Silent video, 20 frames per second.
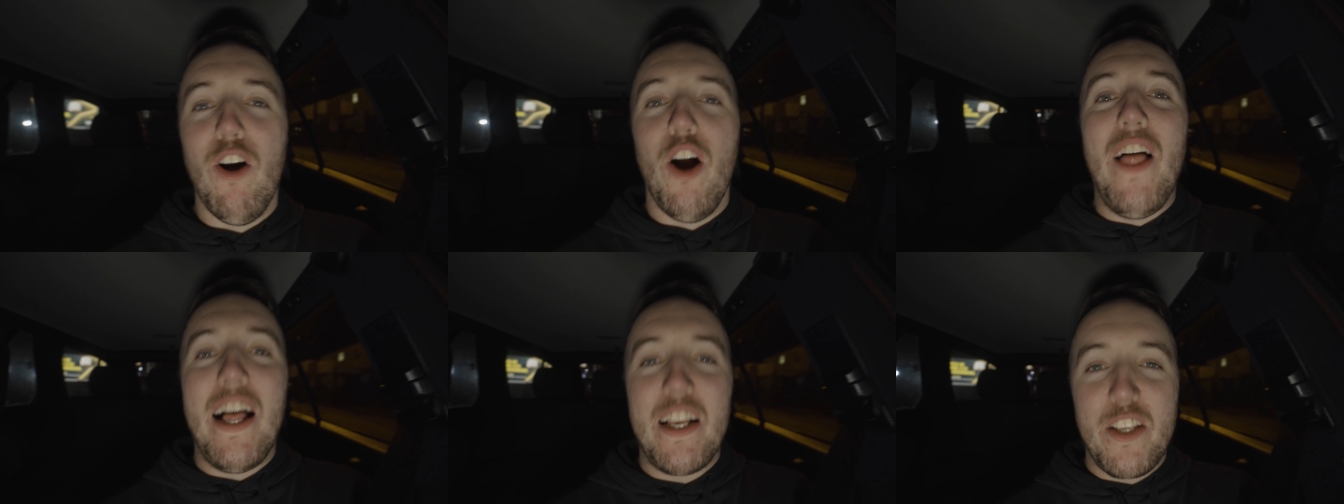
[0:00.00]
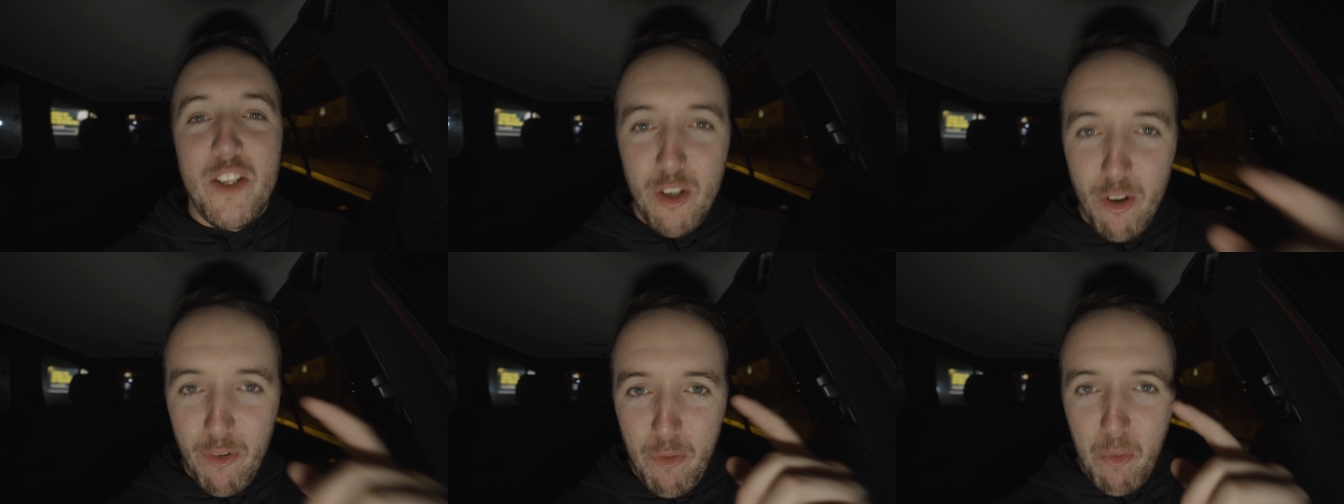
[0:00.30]
Right,
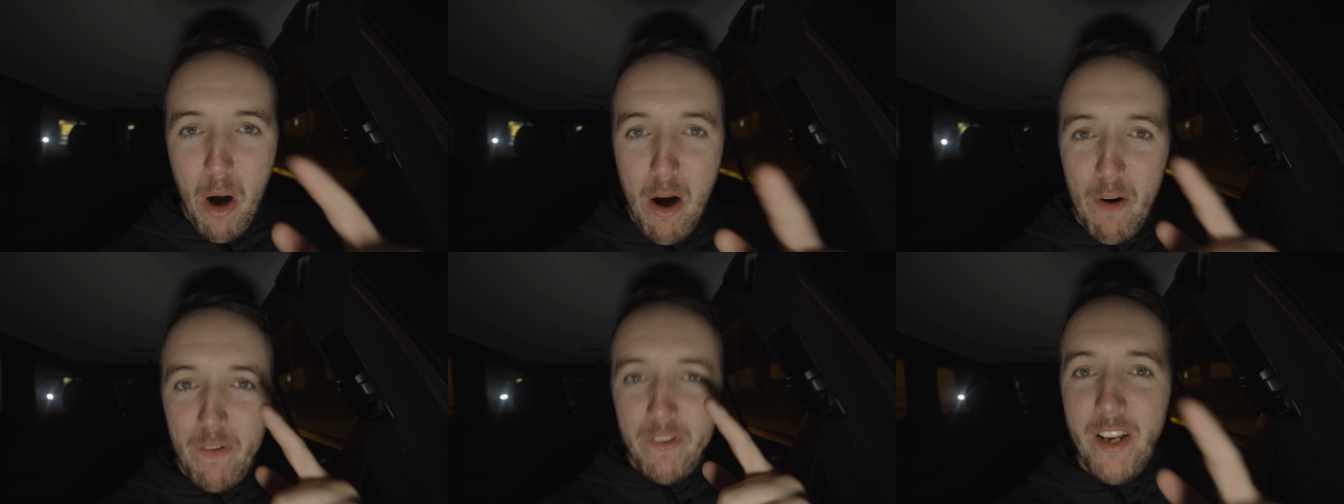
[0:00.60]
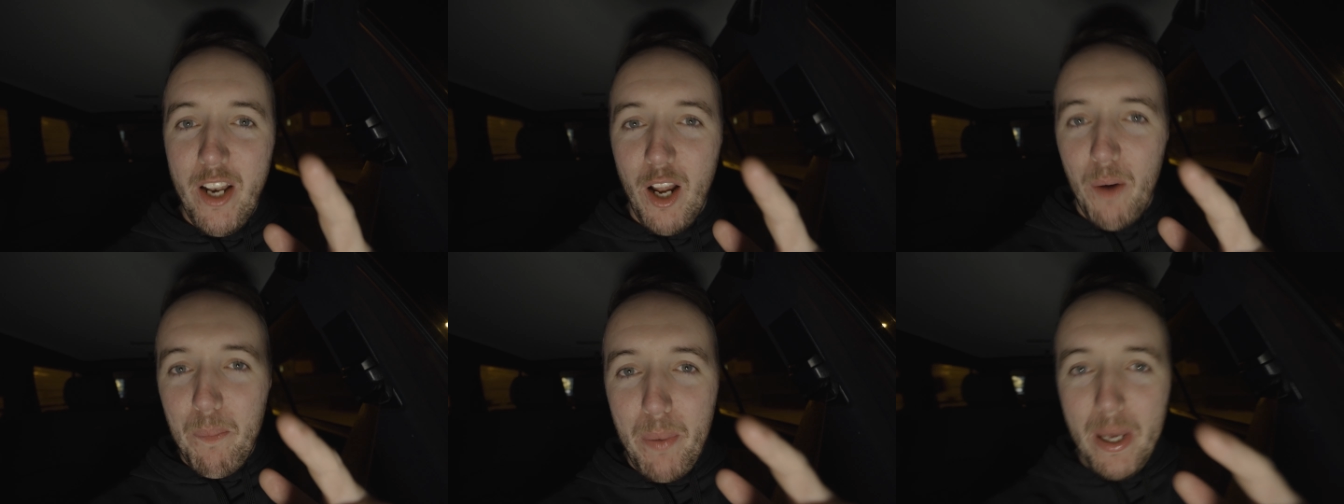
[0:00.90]
that's enough
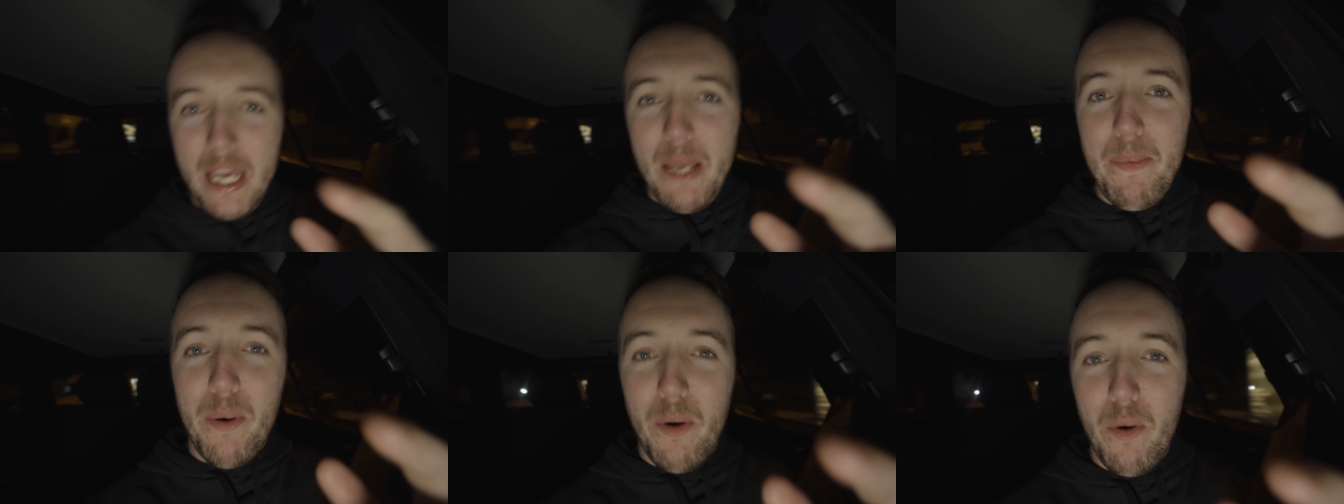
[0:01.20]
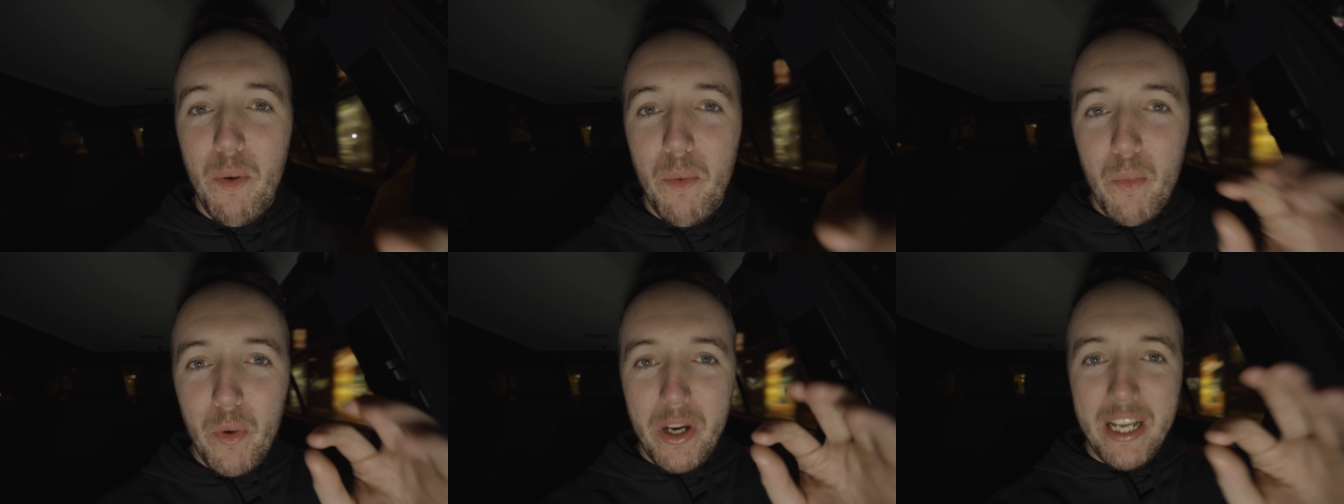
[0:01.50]
waffling on,
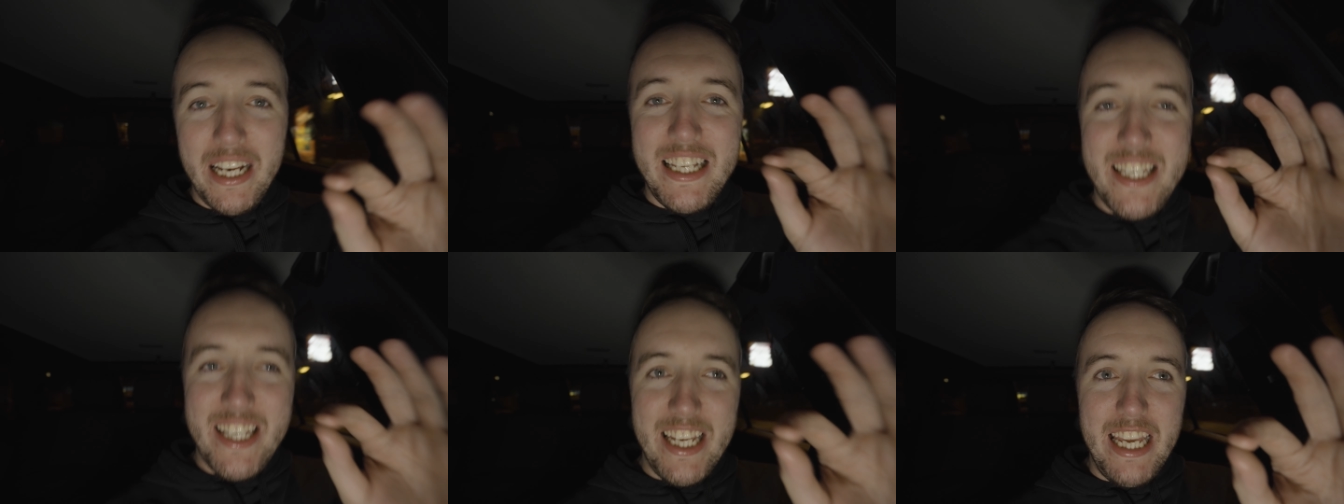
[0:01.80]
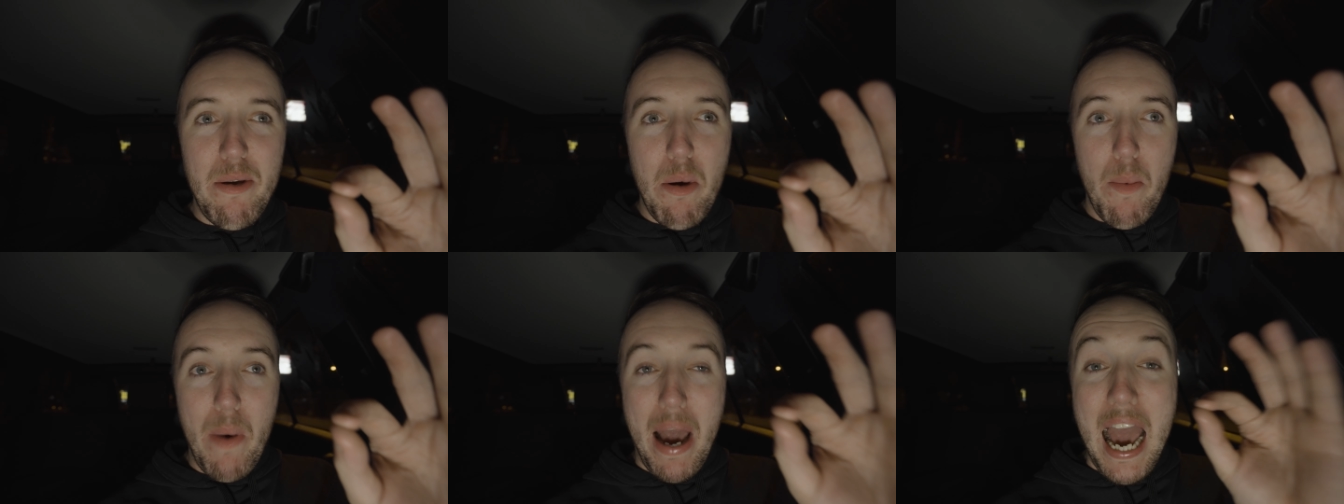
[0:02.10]
people. We're going to
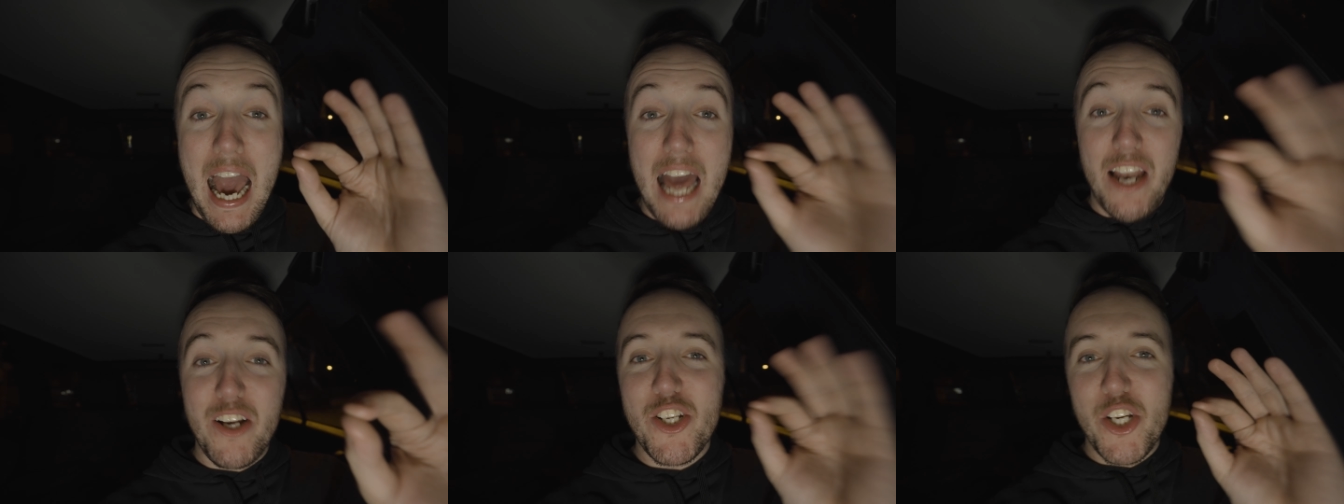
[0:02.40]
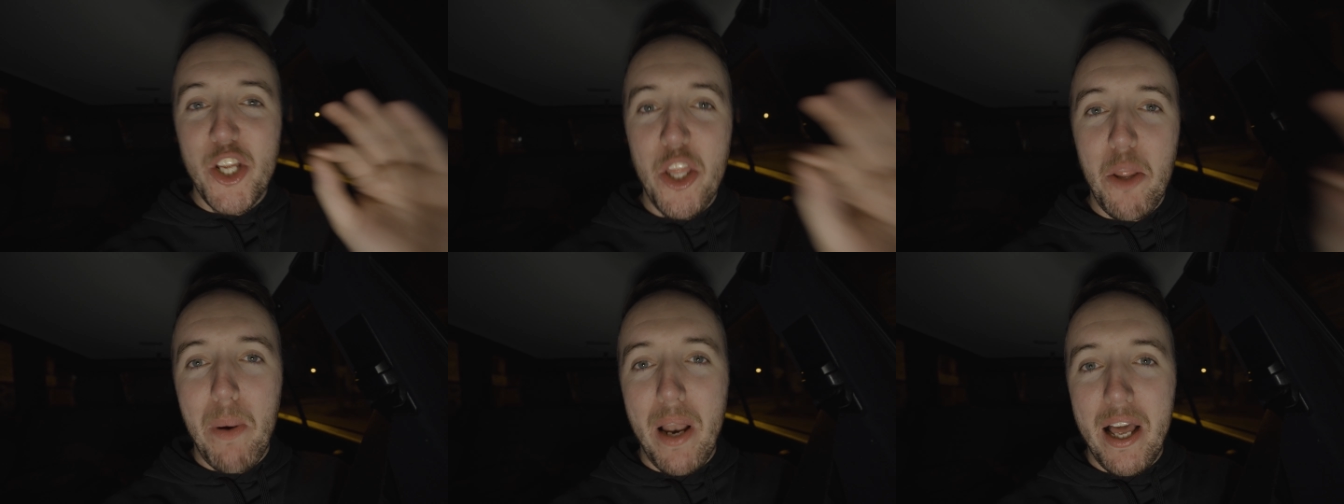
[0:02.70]
see you and
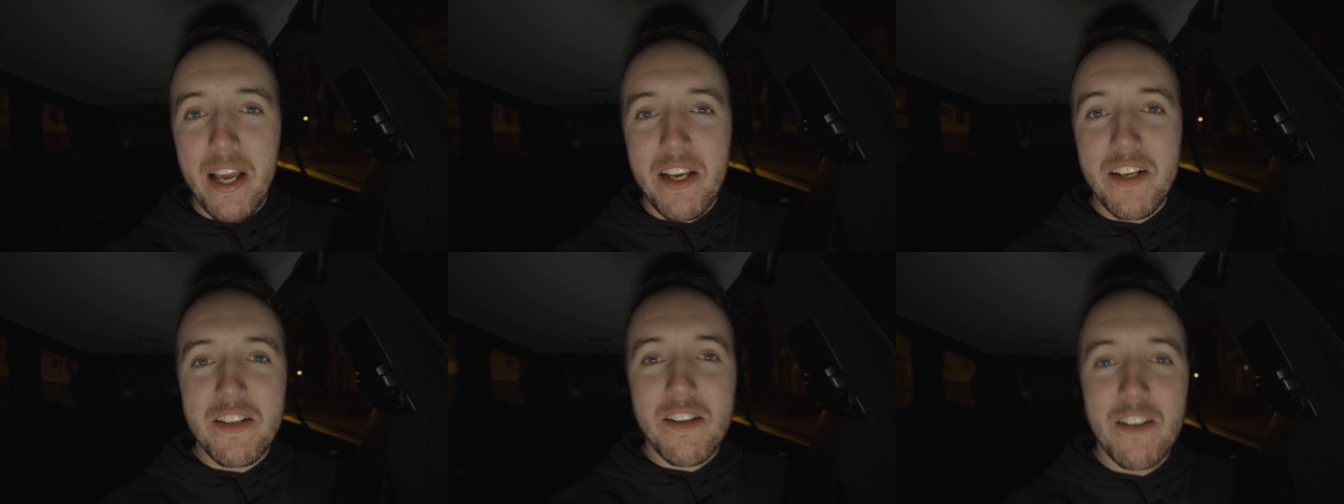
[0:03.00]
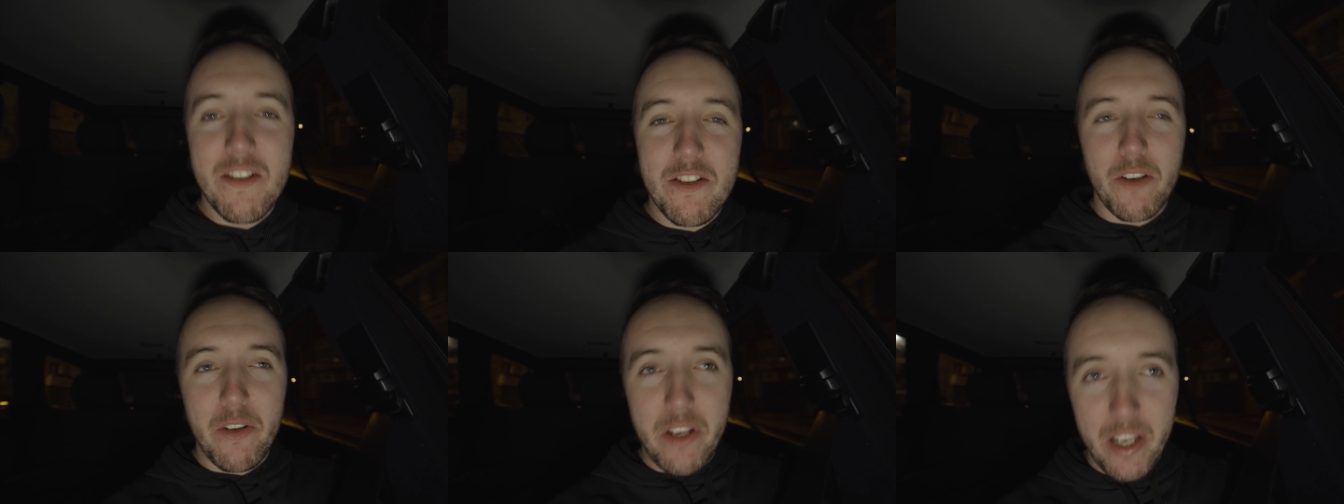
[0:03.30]
actually at the place,
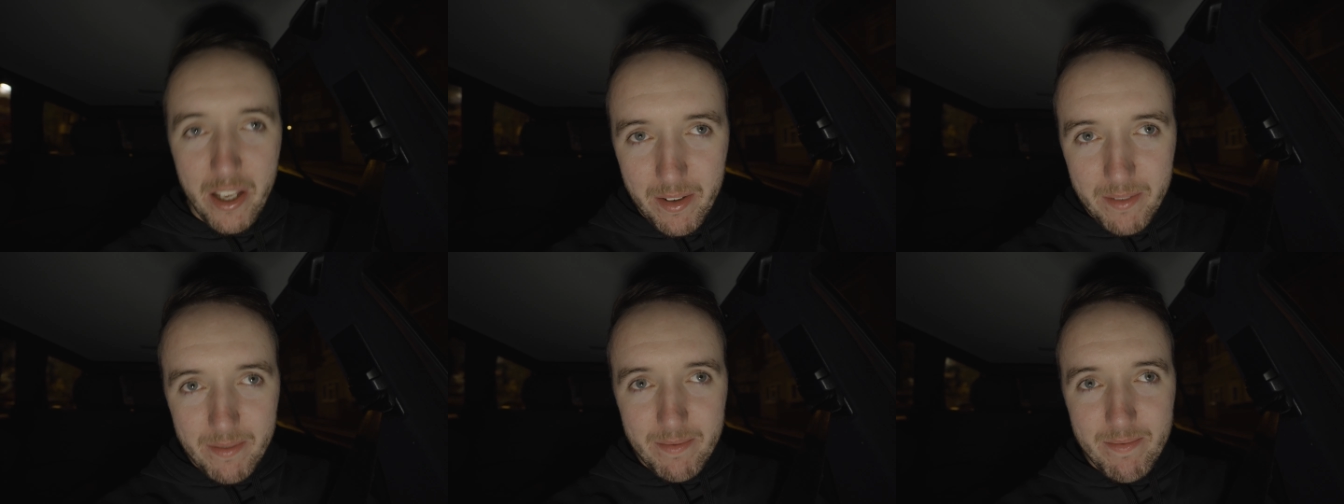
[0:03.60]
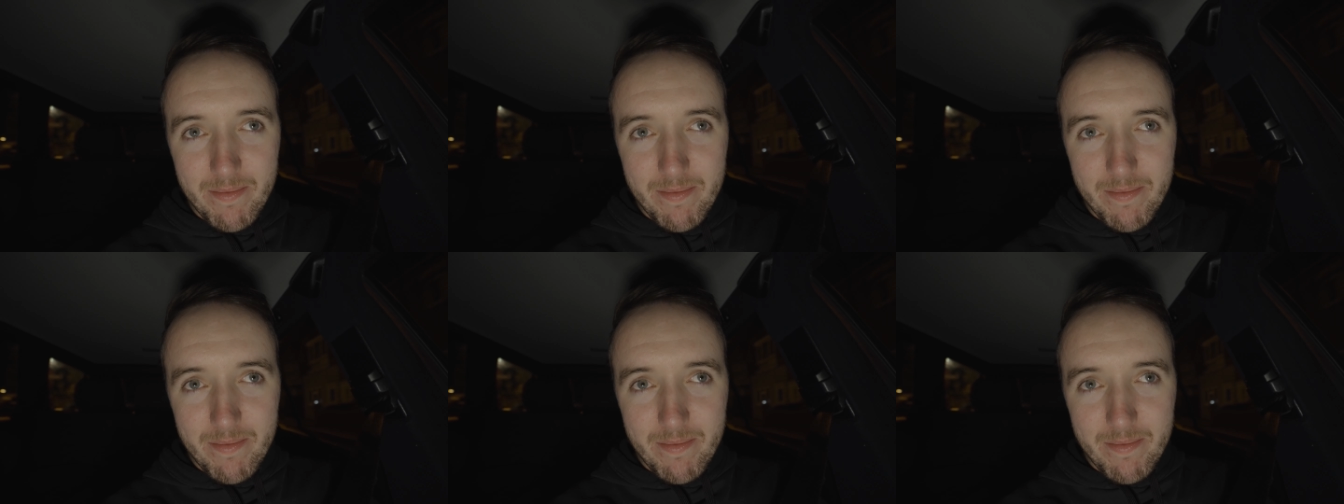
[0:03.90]
so yeah.